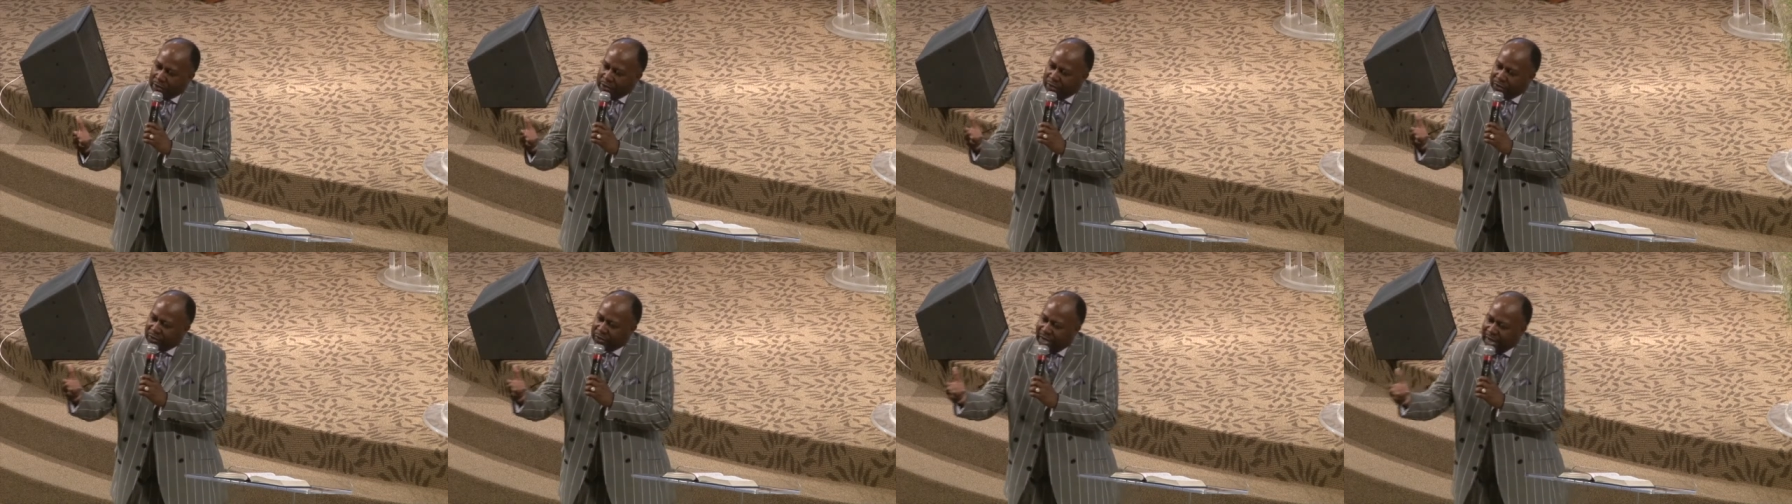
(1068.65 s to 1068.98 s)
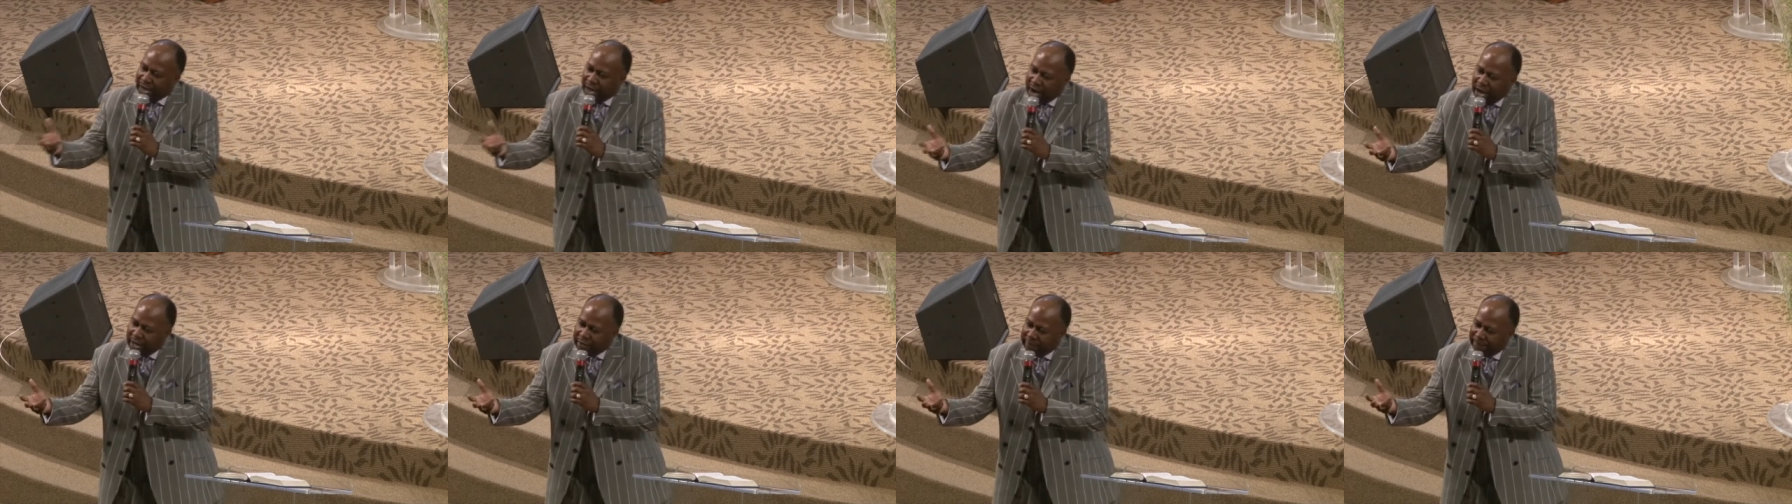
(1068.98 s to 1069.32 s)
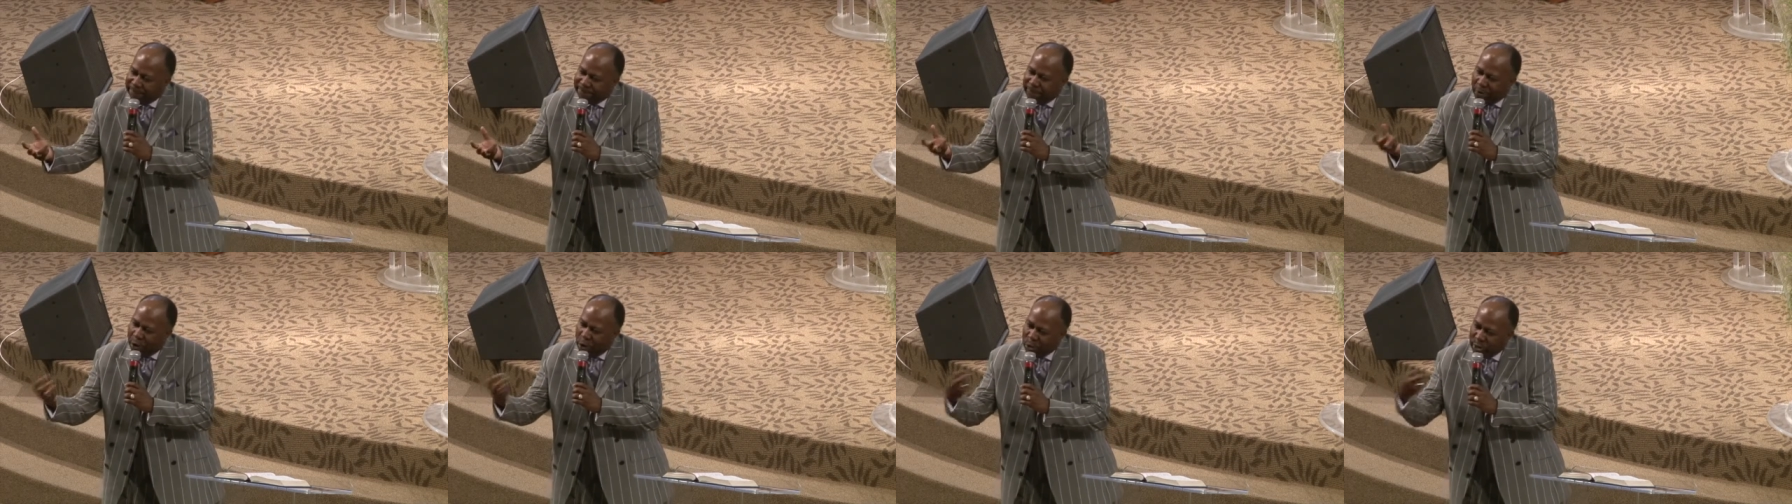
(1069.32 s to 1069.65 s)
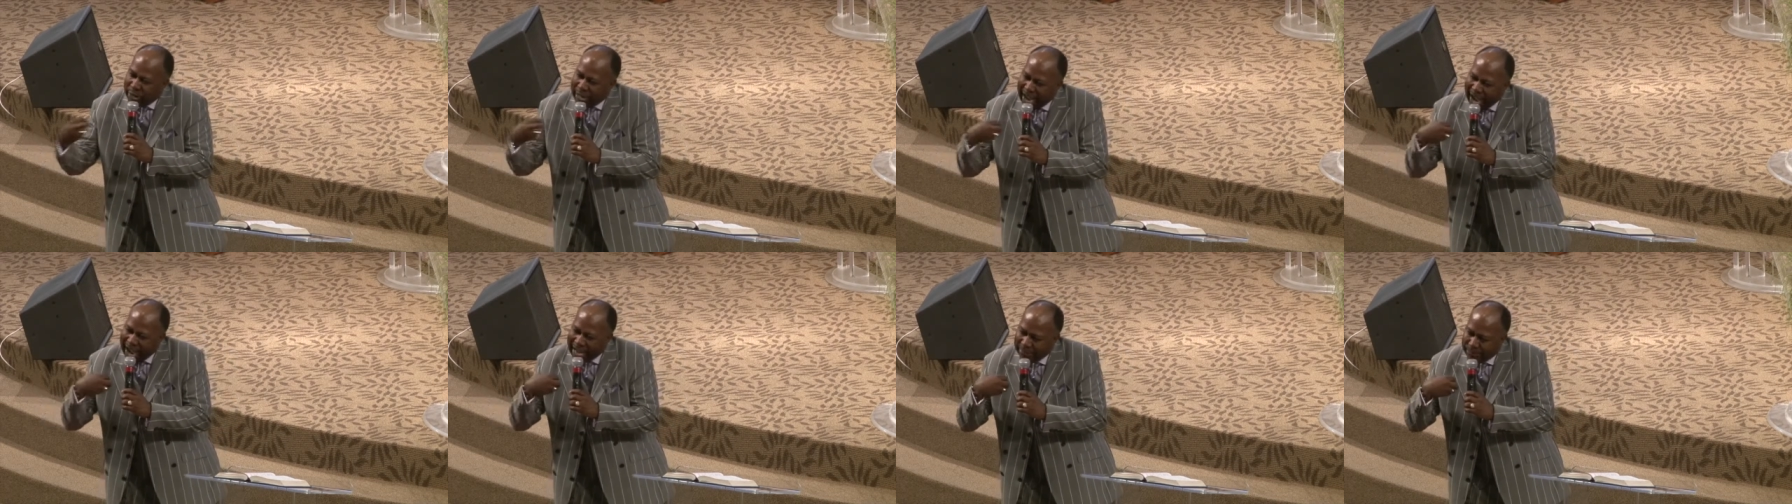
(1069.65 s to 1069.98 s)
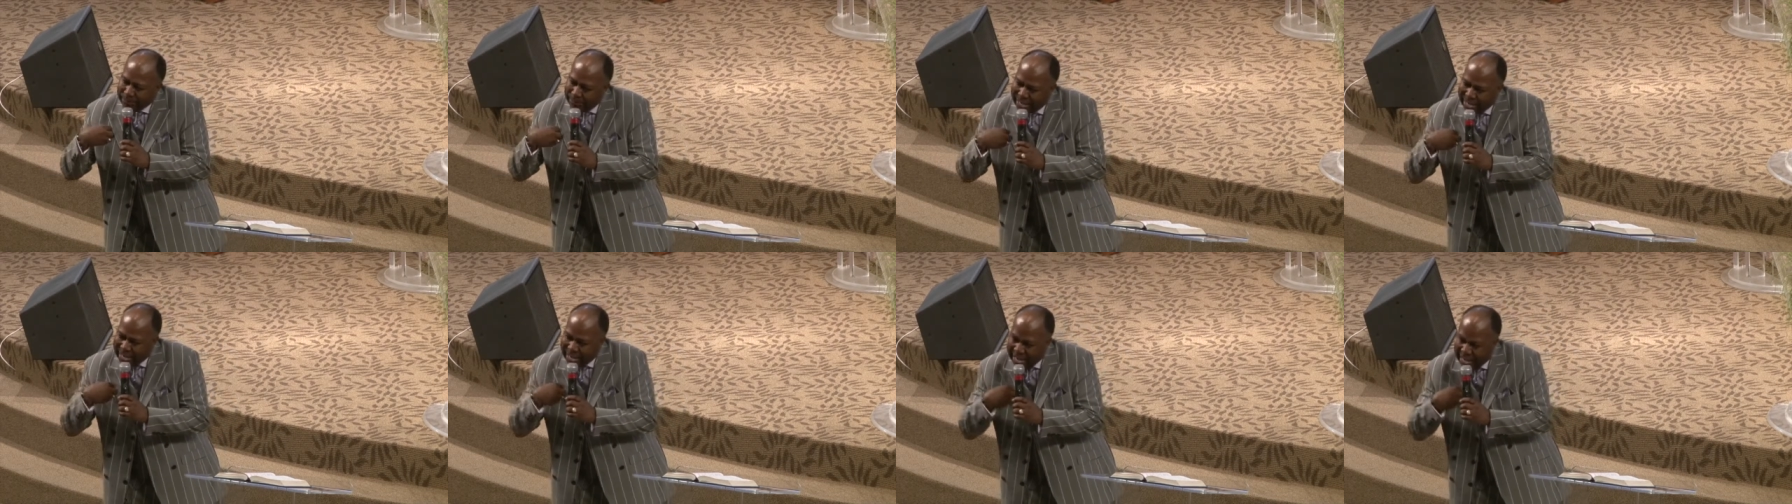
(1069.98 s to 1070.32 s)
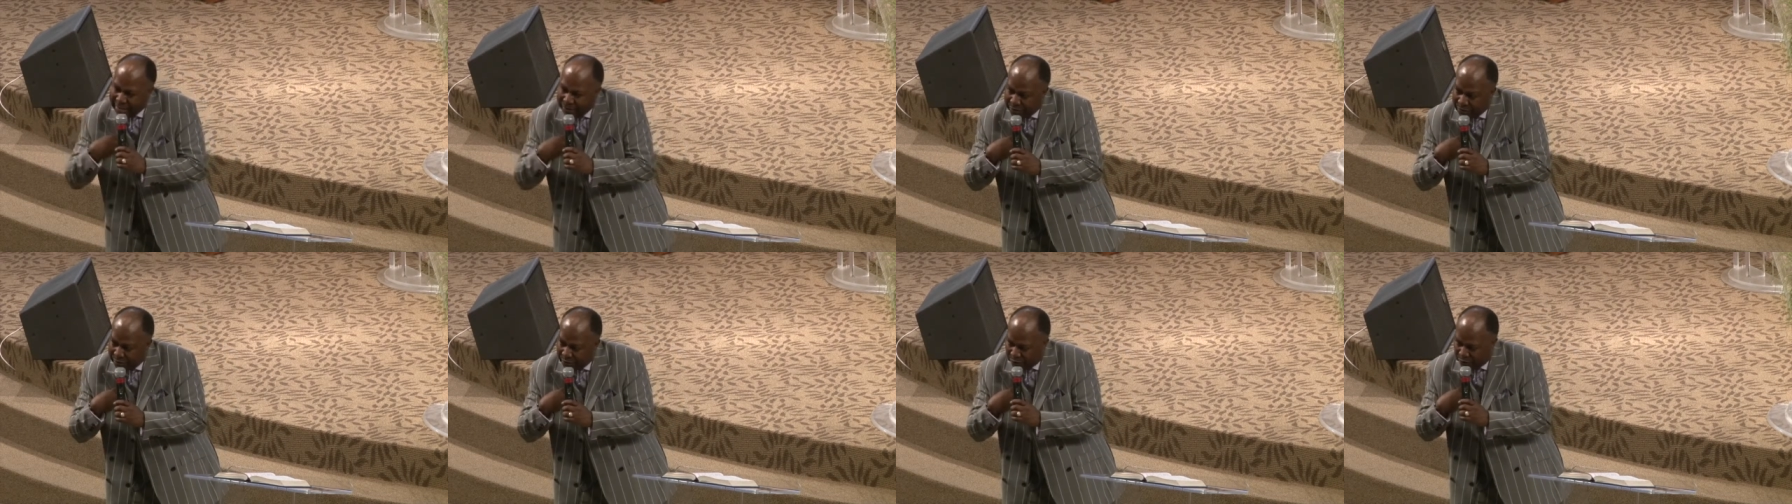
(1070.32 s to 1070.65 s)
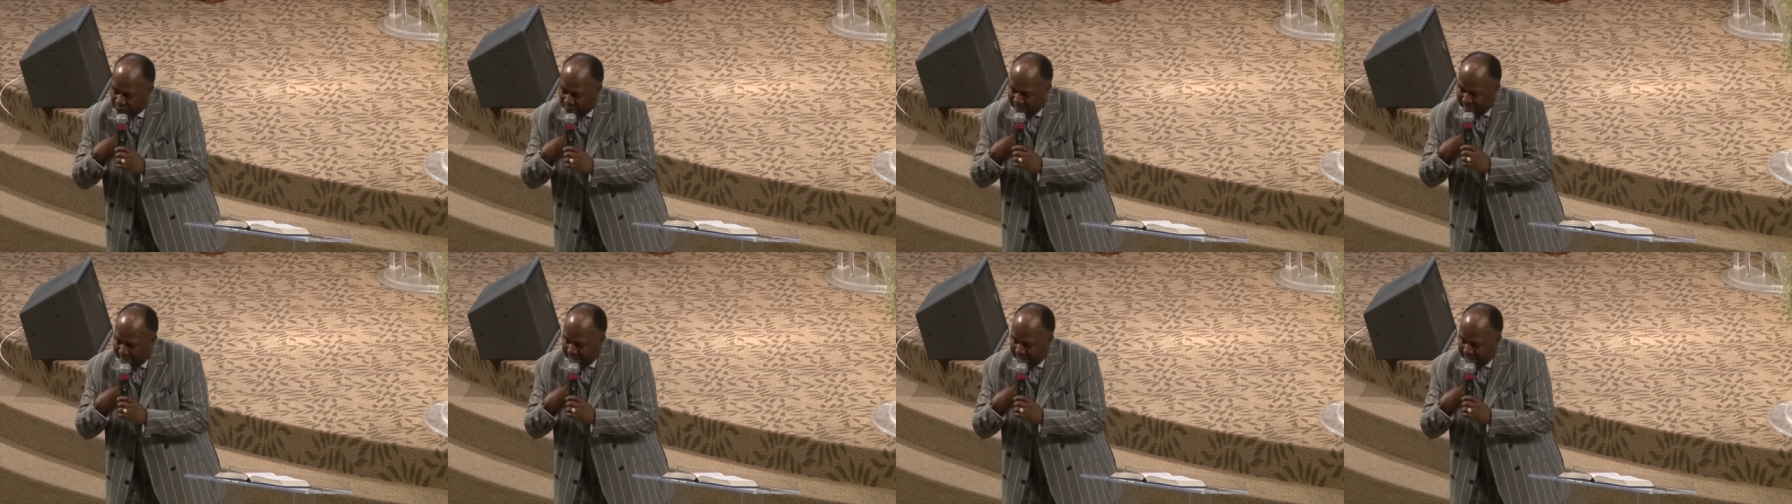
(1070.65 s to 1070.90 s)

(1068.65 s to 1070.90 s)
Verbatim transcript: to say other folk got me in this